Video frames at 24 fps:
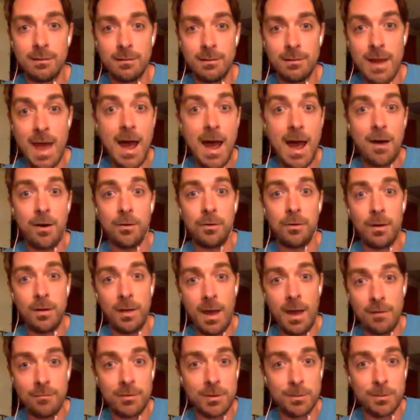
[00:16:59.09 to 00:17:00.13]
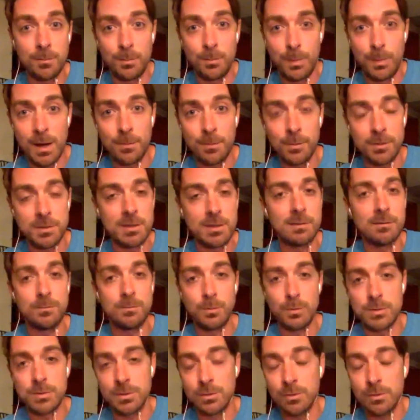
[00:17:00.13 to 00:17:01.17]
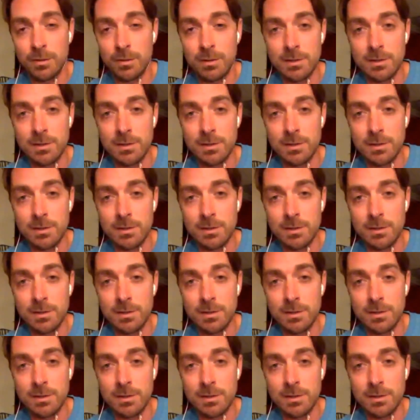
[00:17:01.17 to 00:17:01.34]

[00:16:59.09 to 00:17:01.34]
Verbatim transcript: now having been able to pursue all